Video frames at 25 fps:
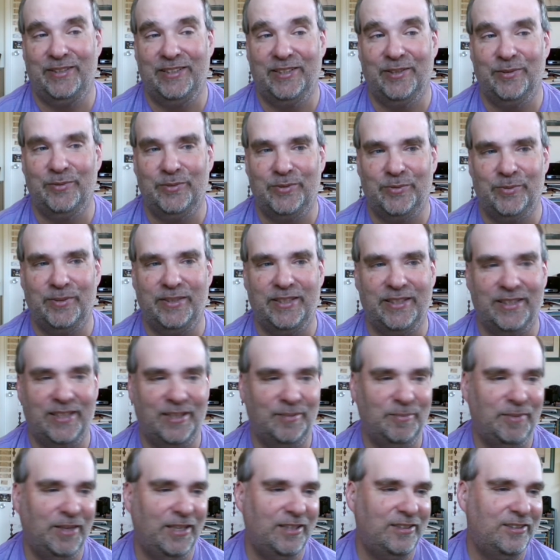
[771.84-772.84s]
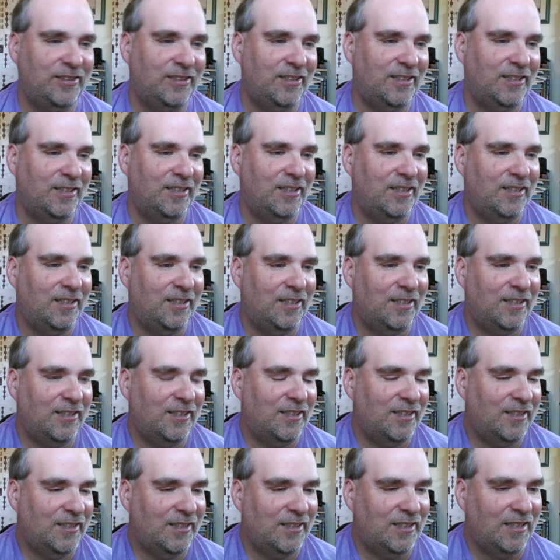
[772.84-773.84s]
Yeah, he's like, eh,
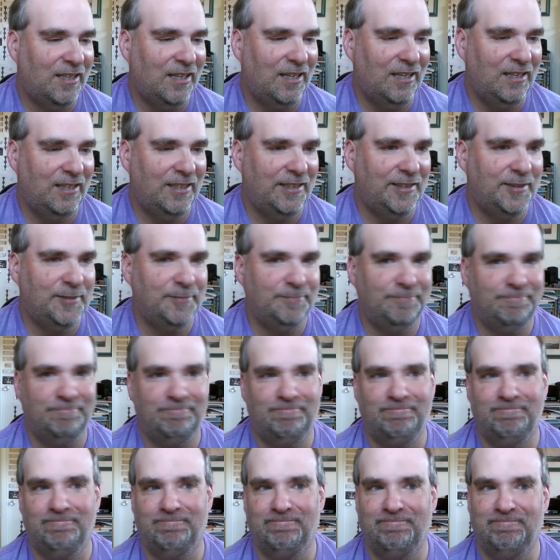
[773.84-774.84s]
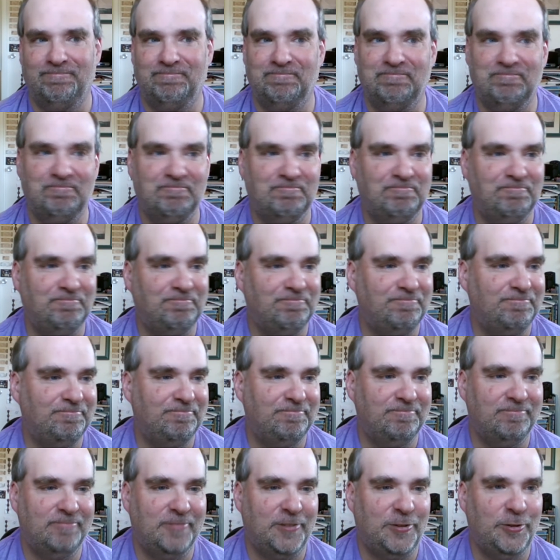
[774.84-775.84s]
I'll see you.
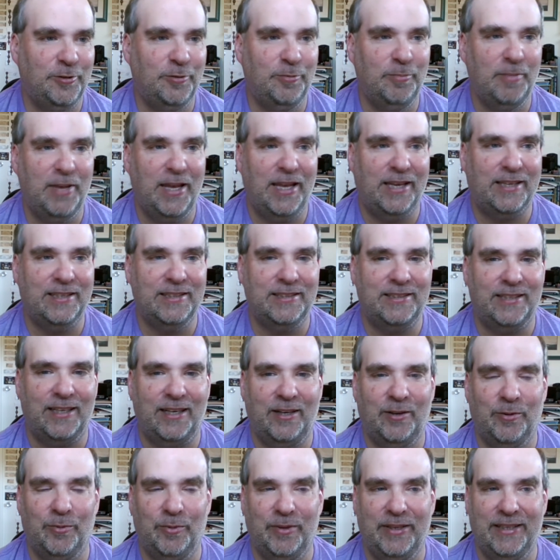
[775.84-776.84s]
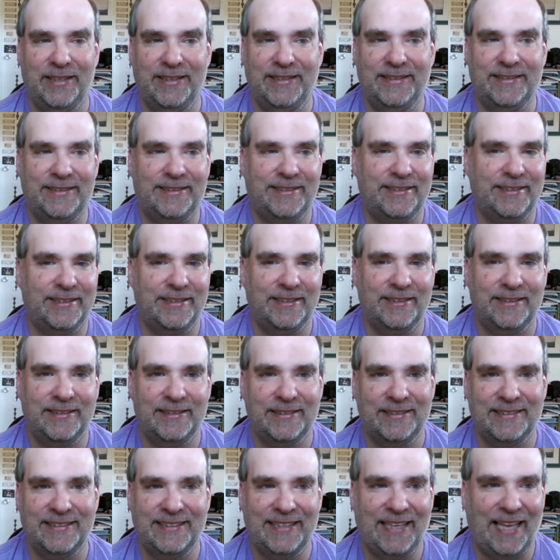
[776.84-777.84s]
WrestleMania, uh, Madcap Moss for the most. He
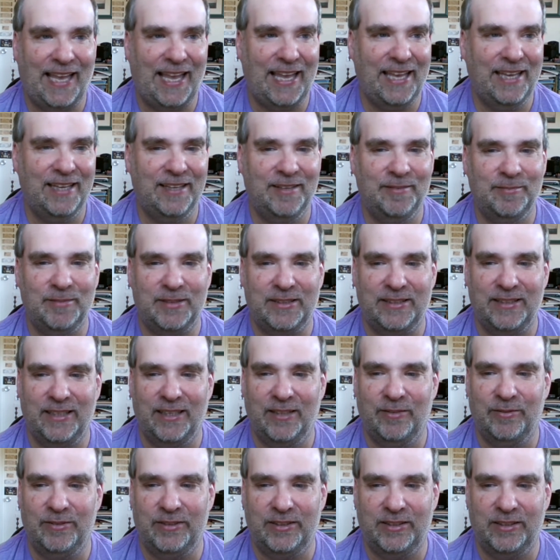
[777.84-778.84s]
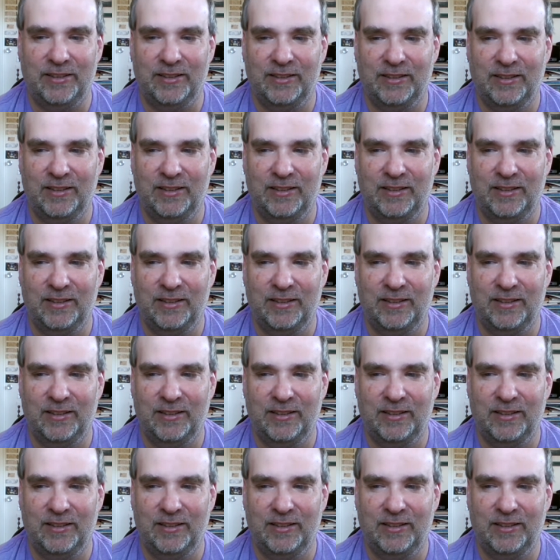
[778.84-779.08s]
gets headbutt and then Claymore.